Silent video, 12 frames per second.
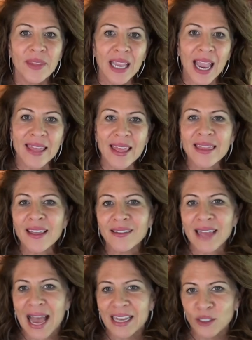And then the
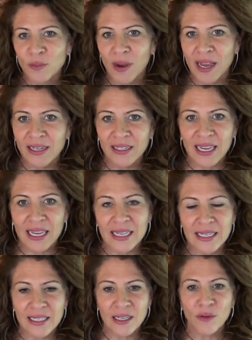last one
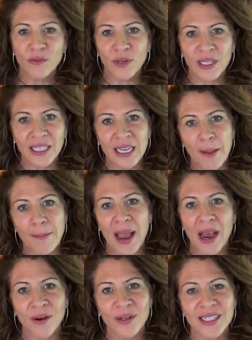is really
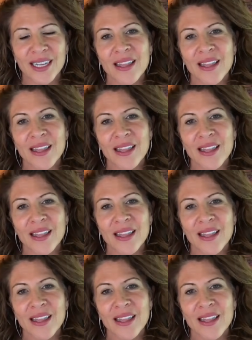about